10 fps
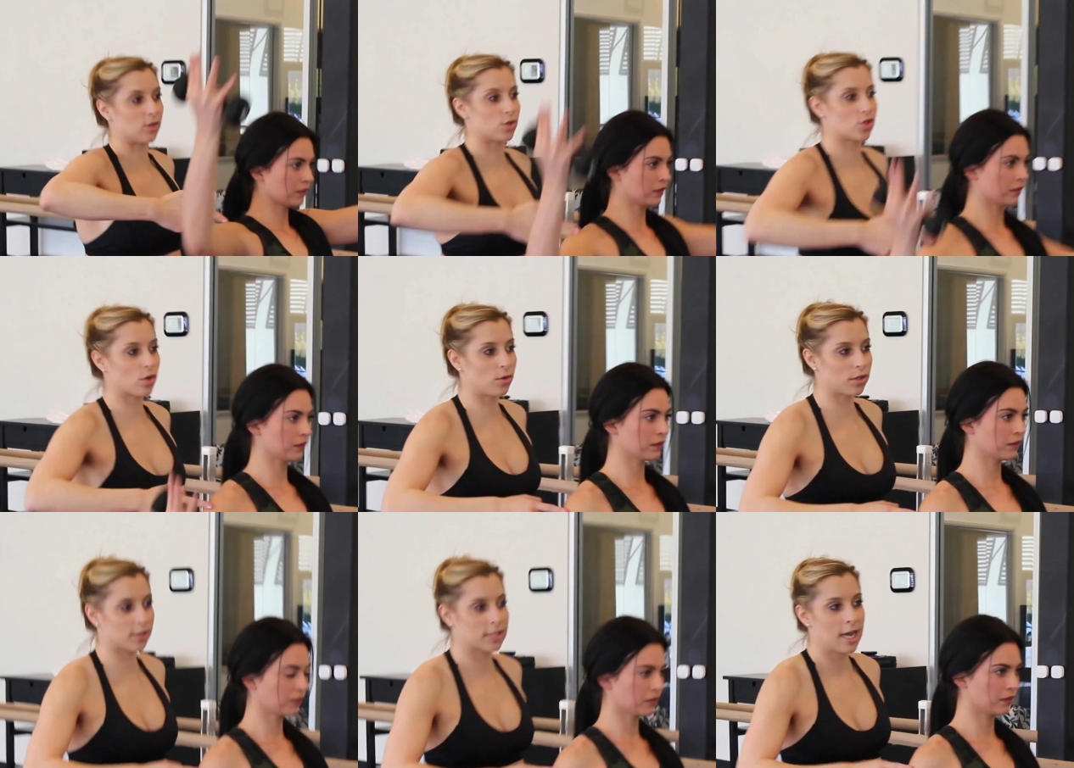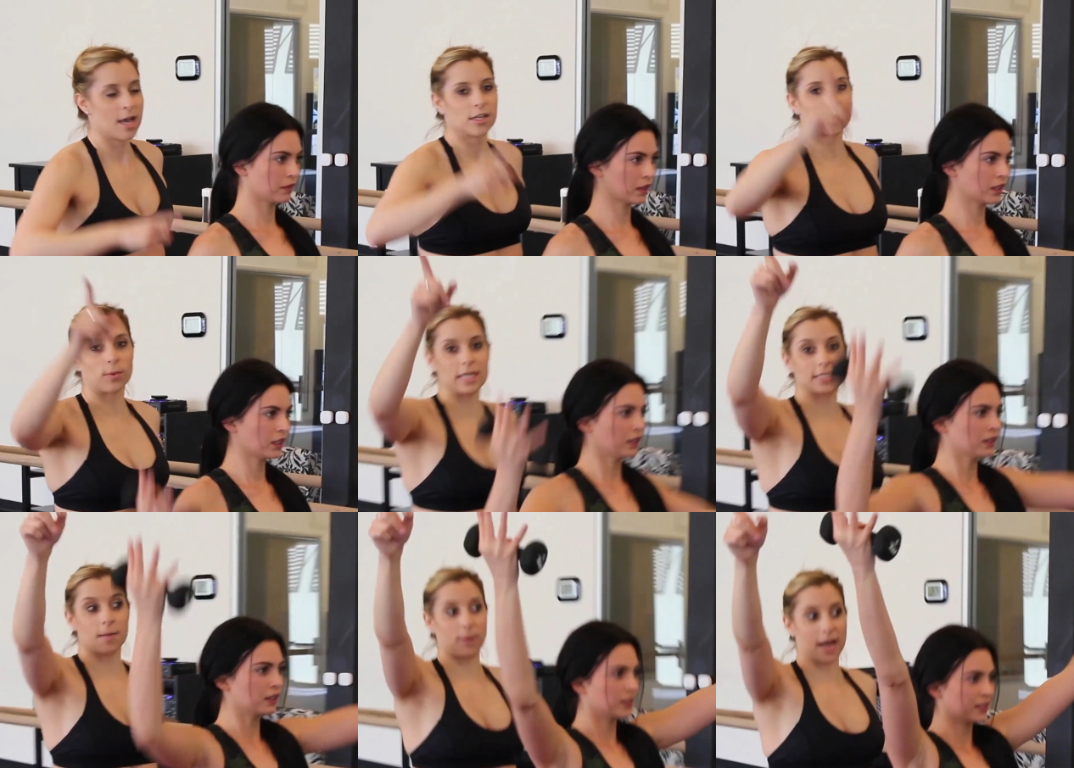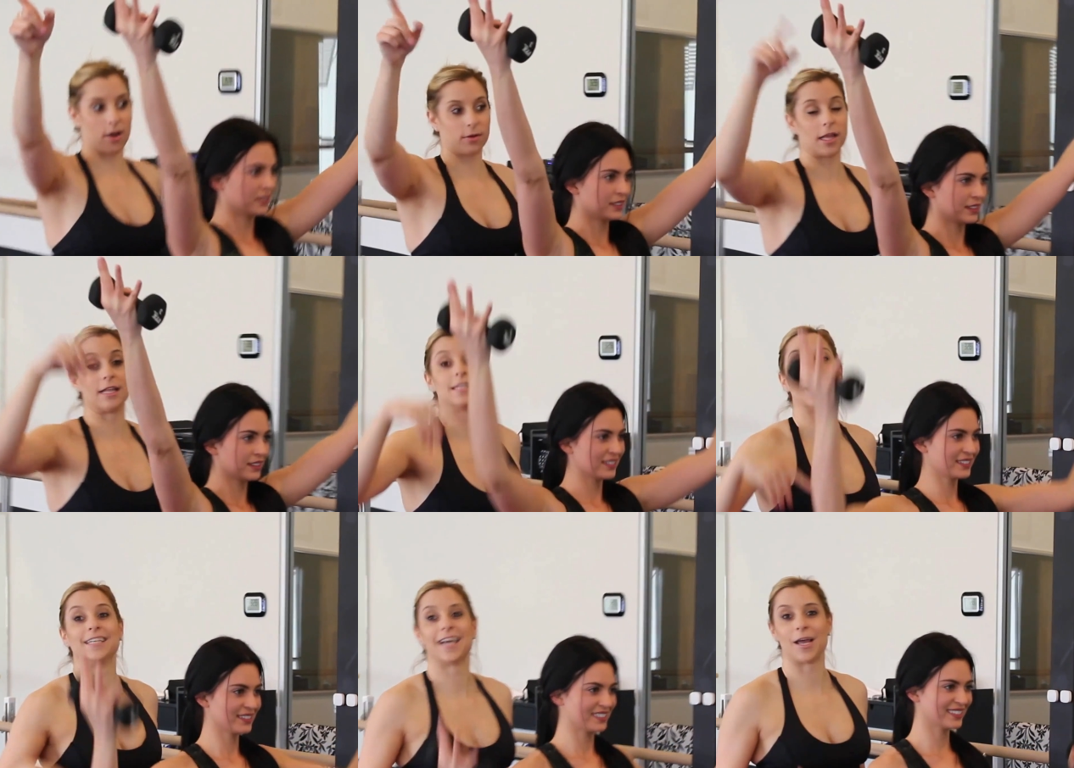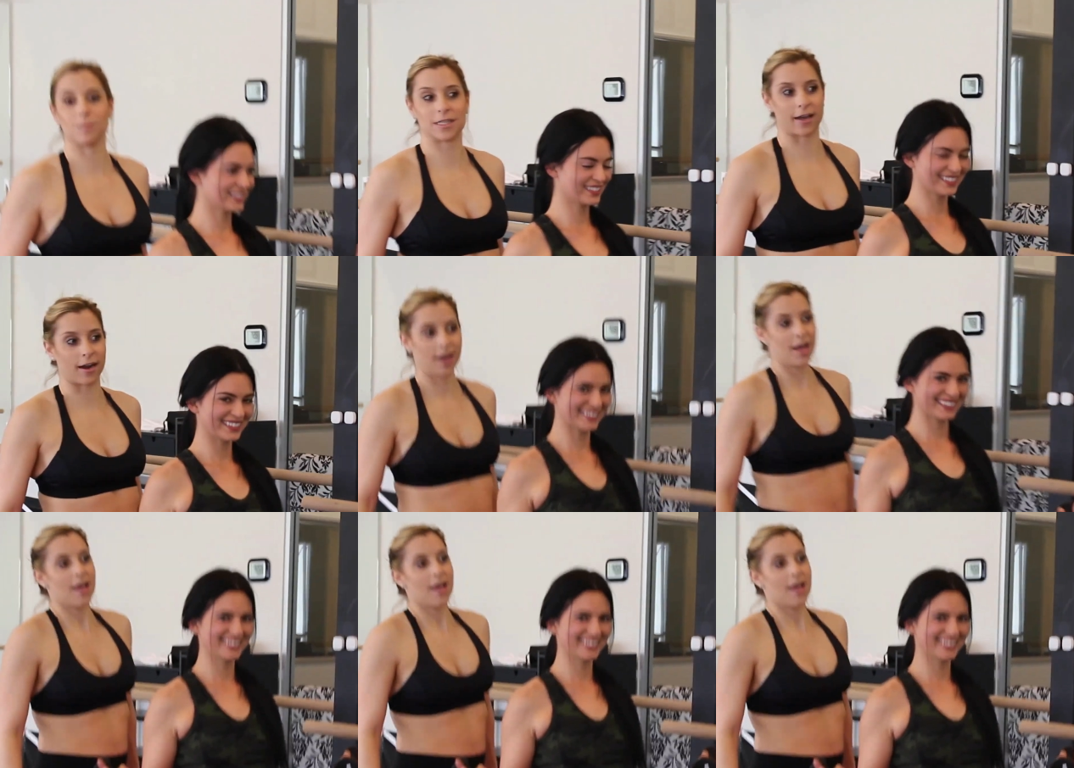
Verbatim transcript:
Speaker 1: those shoulders, squeeze up and out, and then 10 times there.